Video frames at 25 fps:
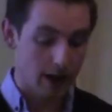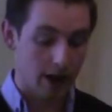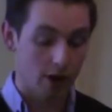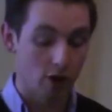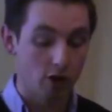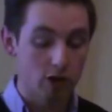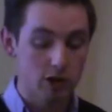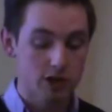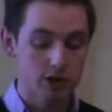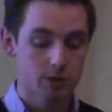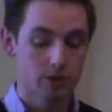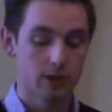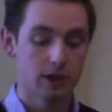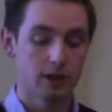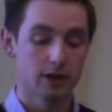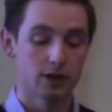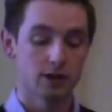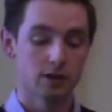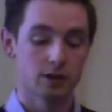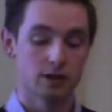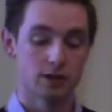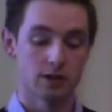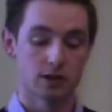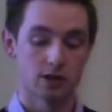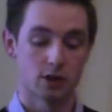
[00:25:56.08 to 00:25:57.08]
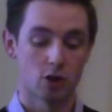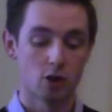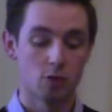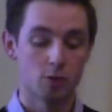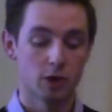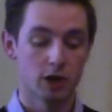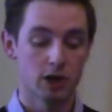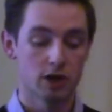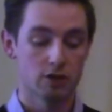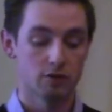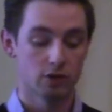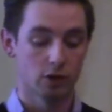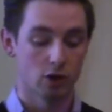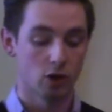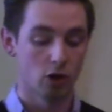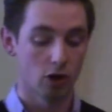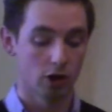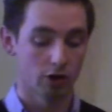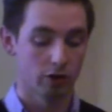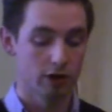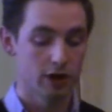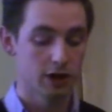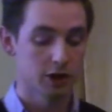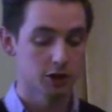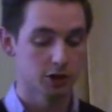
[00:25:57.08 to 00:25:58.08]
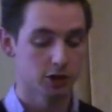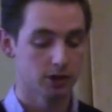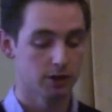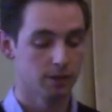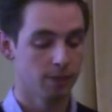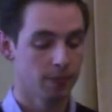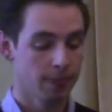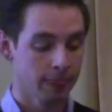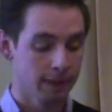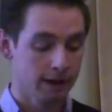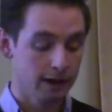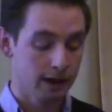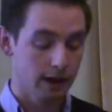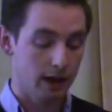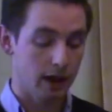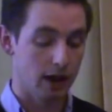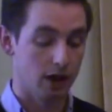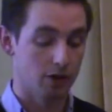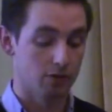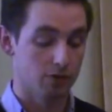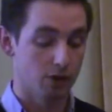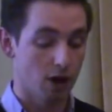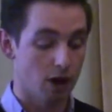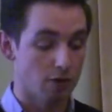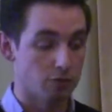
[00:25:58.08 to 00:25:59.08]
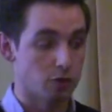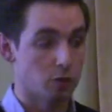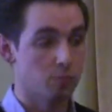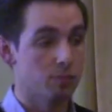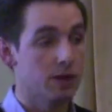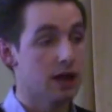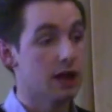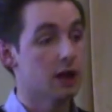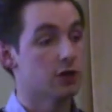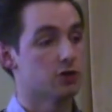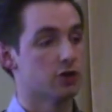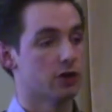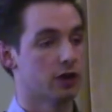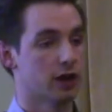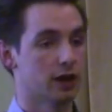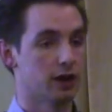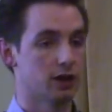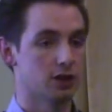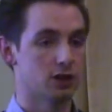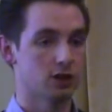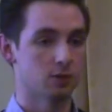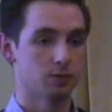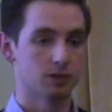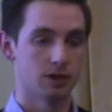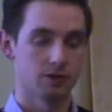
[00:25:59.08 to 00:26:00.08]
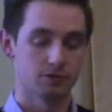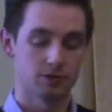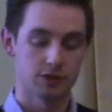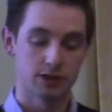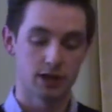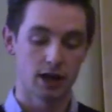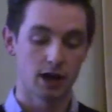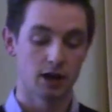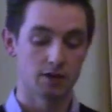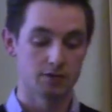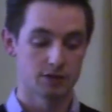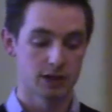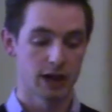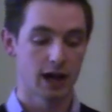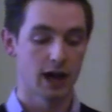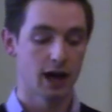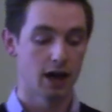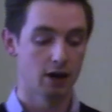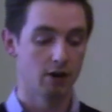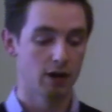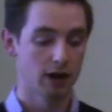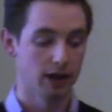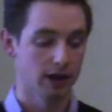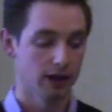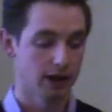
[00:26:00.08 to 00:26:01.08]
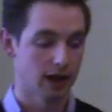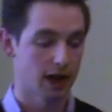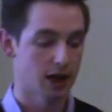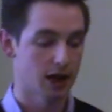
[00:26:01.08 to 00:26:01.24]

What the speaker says: And also in the ceremony of inauguration of the major kingships of Tara and